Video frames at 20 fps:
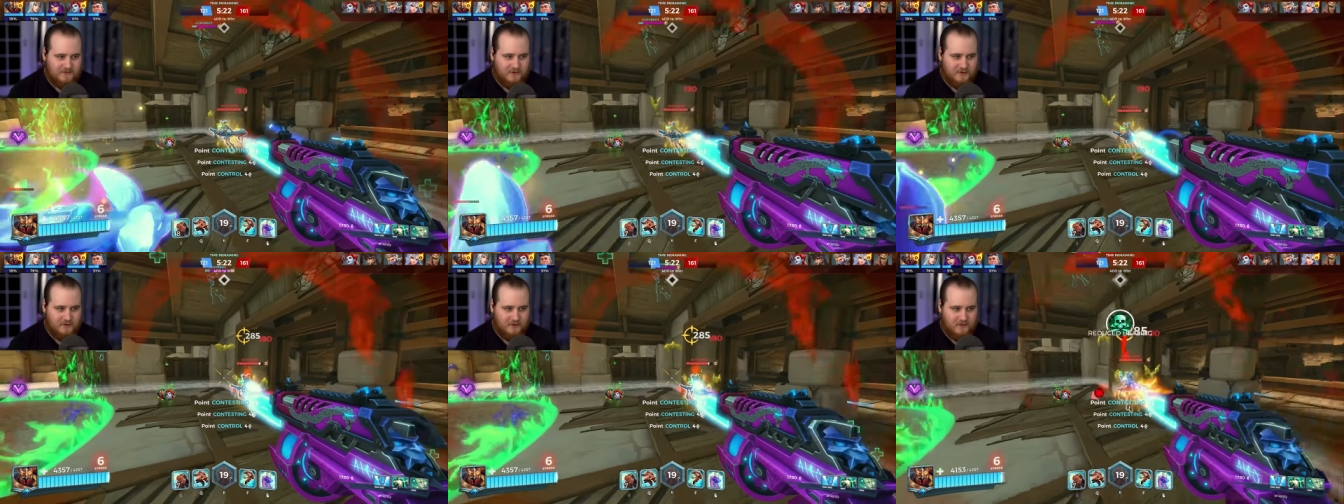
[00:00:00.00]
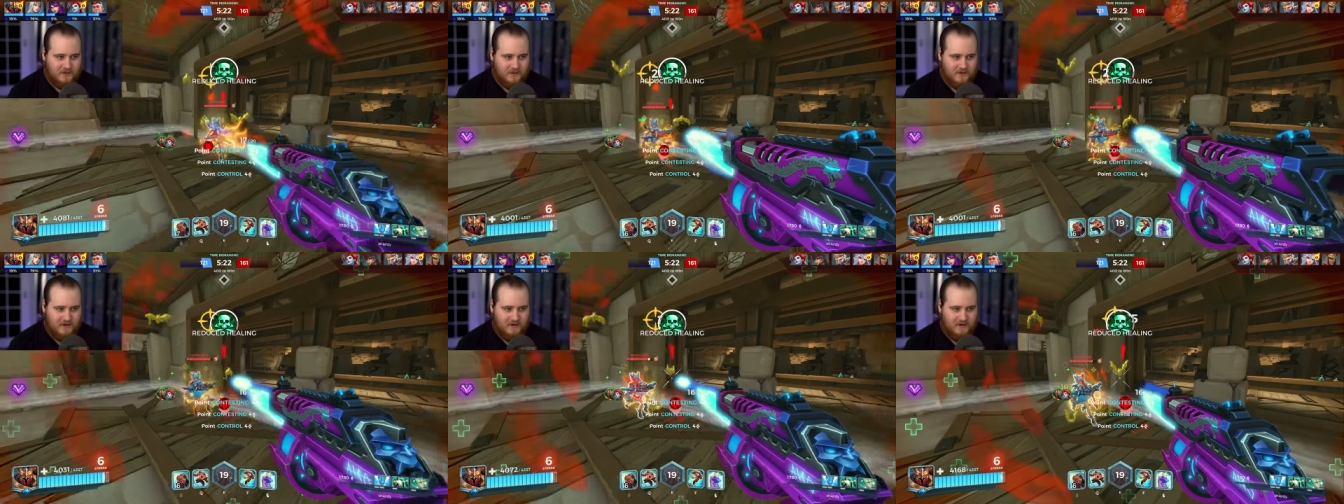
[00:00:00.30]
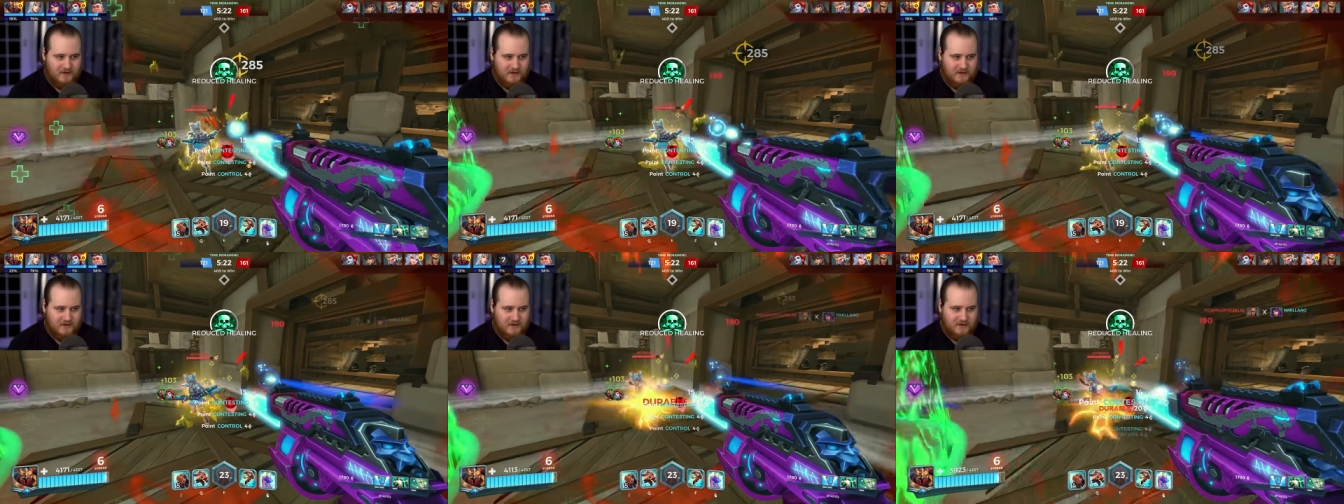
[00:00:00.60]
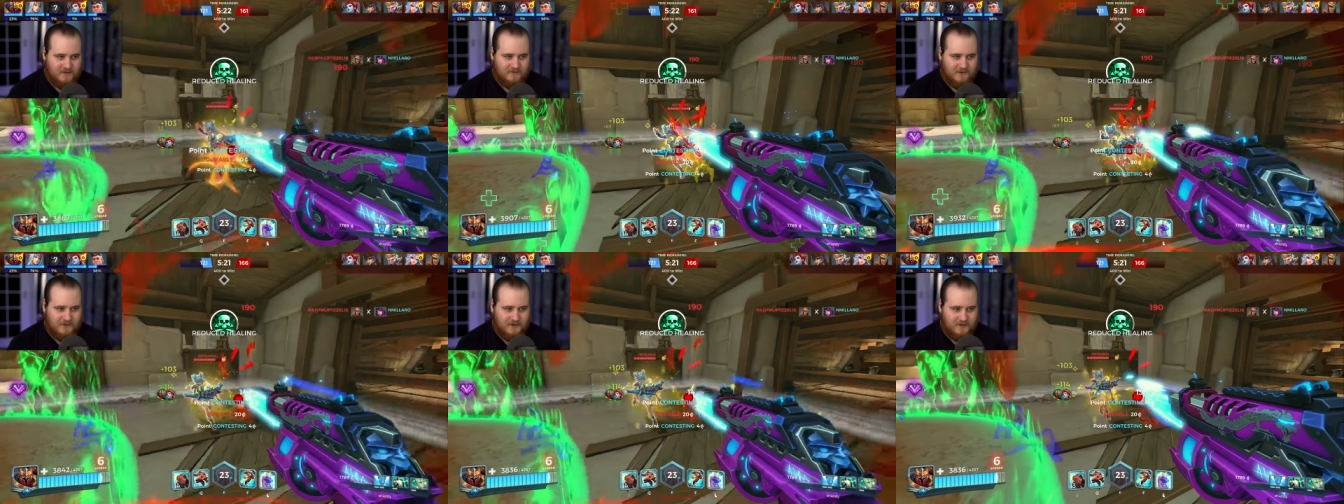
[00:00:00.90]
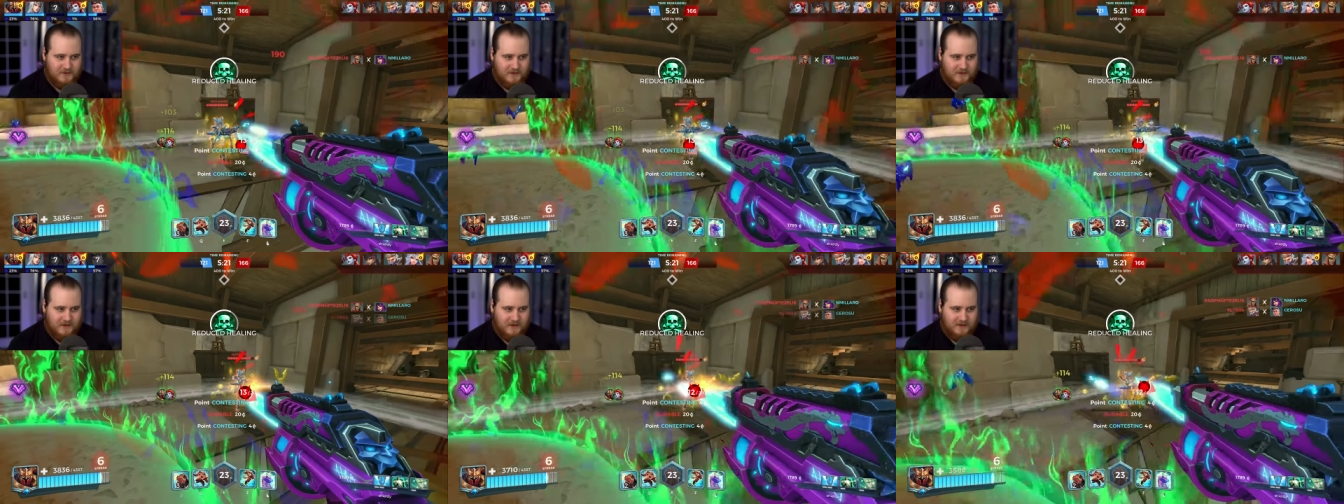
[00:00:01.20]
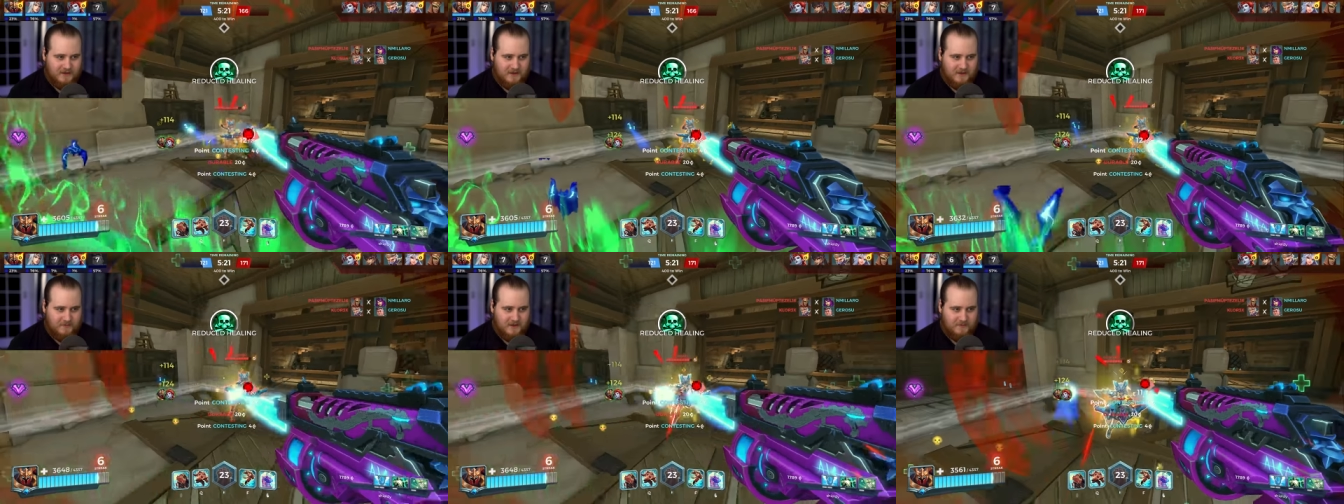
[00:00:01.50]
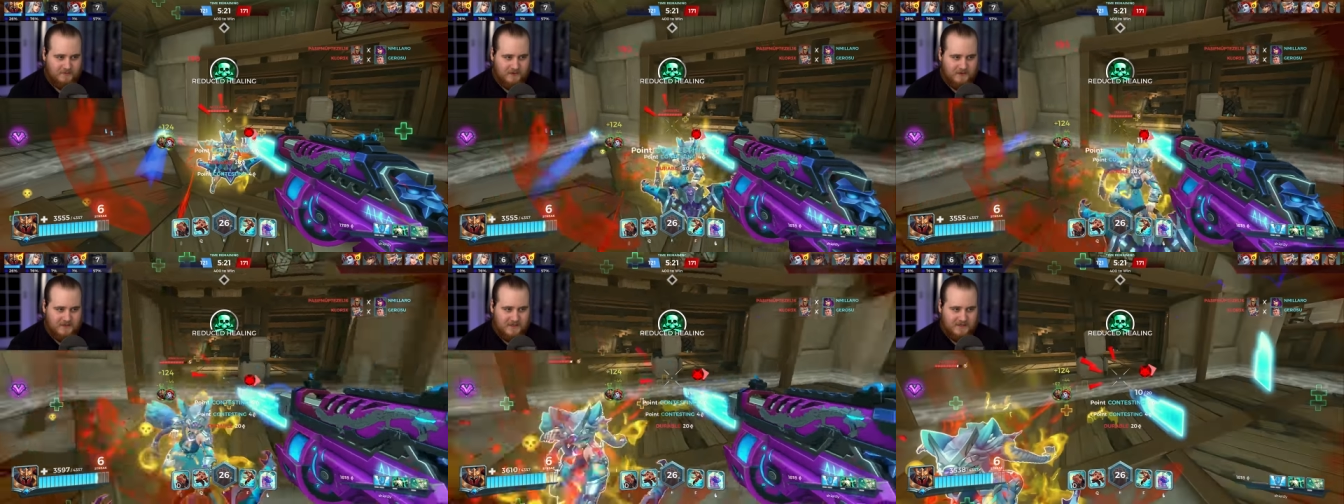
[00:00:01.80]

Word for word: Even normal Khan, like you do that a little bit, but